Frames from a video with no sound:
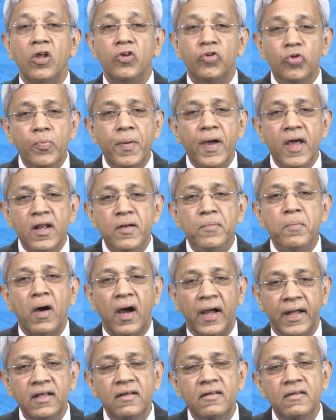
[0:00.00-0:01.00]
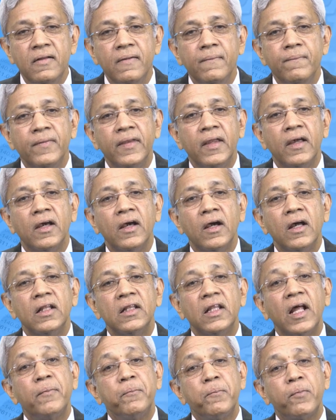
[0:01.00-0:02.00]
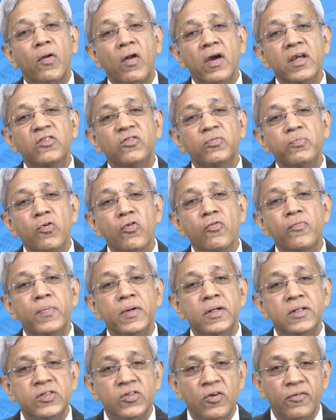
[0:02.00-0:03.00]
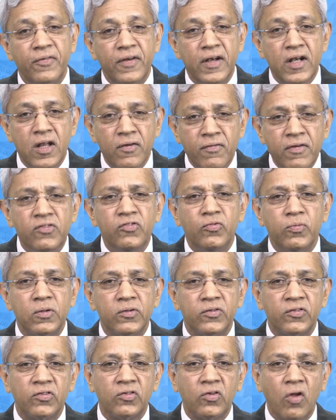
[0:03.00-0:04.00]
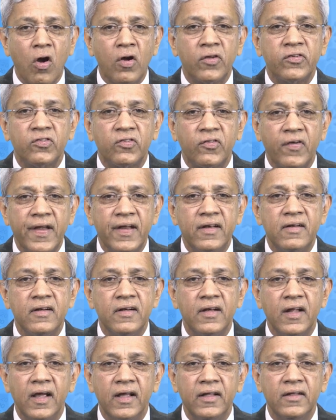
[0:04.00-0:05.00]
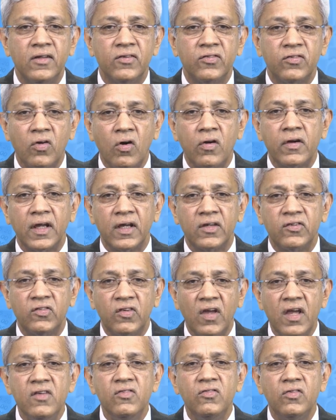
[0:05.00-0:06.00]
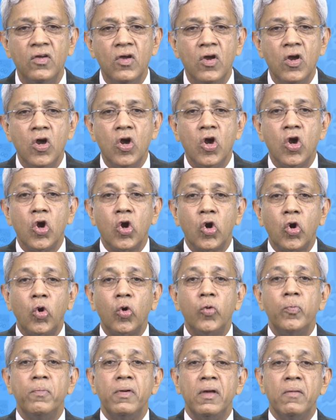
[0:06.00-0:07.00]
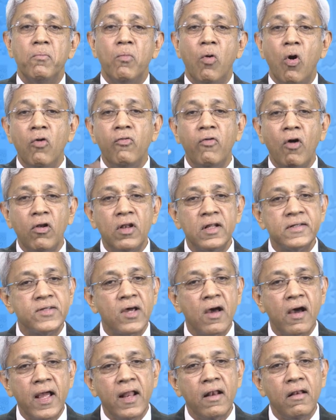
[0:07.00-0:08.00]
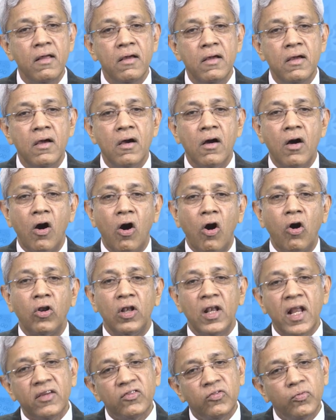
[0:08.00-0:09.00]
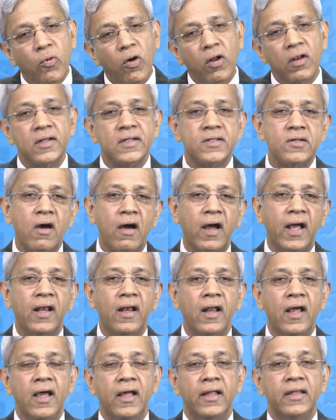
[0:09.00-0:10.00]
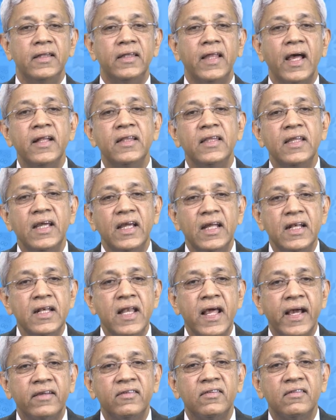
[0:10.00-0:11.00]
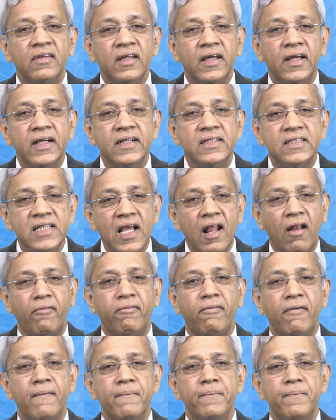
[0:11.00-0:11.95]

Do bear in mind that price movements of individual stocks traded in the stock exchange could be more volatile or less volatile than the index itself